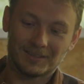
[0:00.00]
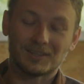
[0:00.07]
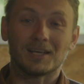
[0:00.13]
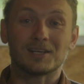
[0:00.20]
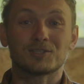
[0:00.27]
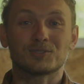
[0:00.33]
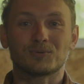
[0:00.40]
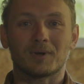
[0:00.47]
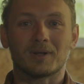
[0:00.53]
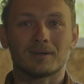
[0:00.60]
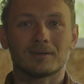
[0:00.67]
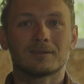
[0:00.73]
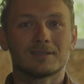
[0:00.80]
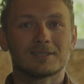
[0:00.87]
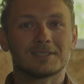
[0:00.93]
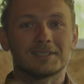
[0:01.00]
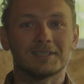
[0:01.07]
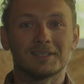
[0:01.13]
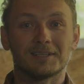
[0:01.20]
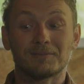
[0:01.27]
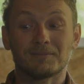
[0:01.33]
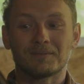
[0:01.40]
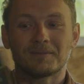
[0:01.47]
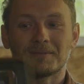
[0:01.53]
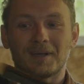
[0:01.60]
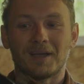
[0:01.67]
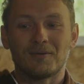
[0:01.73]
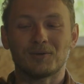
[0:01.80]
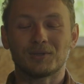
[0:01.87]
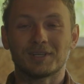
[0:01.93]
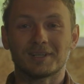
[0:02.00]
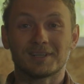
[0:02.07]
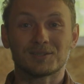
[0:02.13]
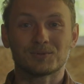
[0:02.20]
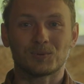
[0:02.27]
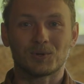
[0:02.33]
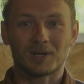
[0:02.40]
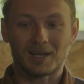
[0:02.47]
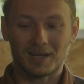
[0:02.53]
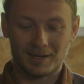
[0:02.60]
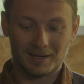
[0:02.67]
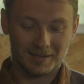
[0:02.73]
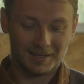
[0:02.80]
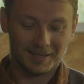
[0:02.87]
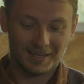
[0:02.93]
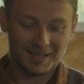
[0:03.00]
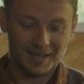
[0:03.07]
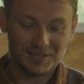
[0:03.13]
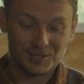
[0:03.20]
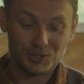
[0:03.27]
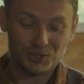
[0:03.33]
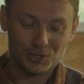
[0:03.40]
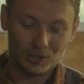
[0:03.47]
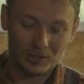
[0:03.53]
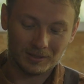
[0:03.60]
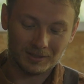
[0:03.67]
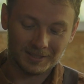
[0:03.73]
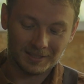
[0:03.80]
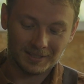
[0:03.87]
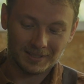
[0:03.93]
test run to see if everything is working as it should,